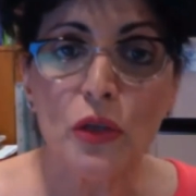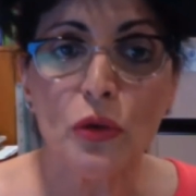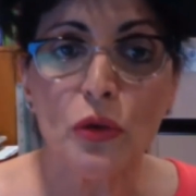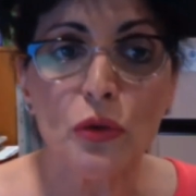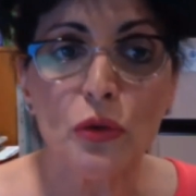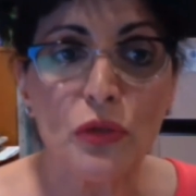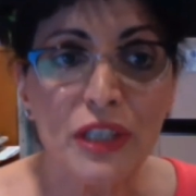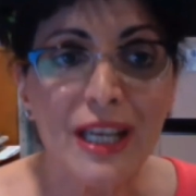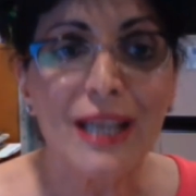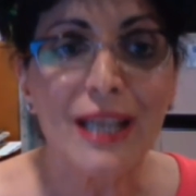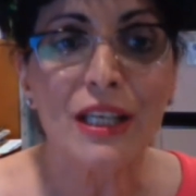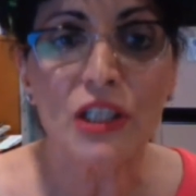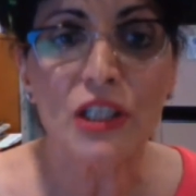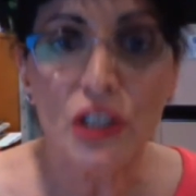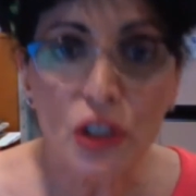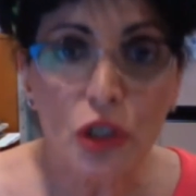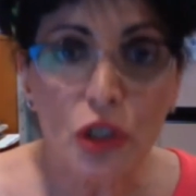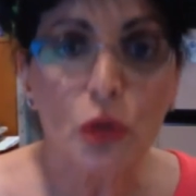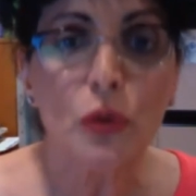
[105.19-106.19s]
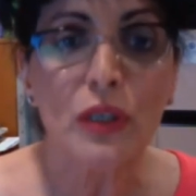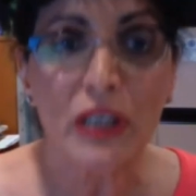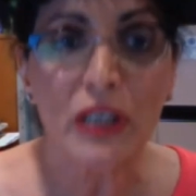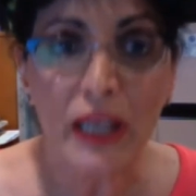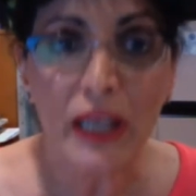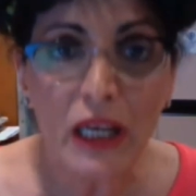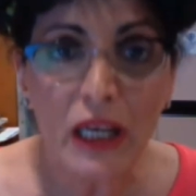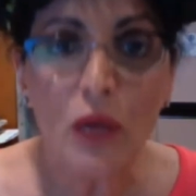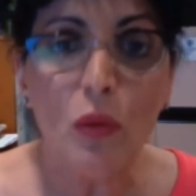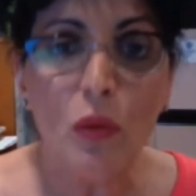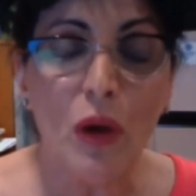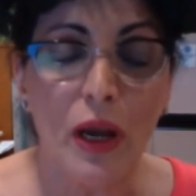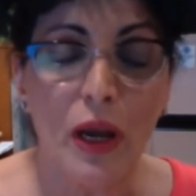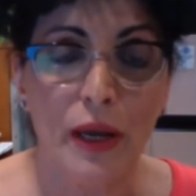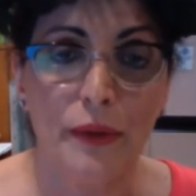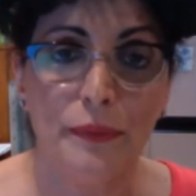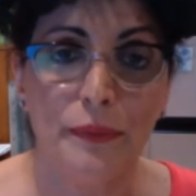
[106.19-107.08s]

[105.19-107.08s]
you tend to do it anyway.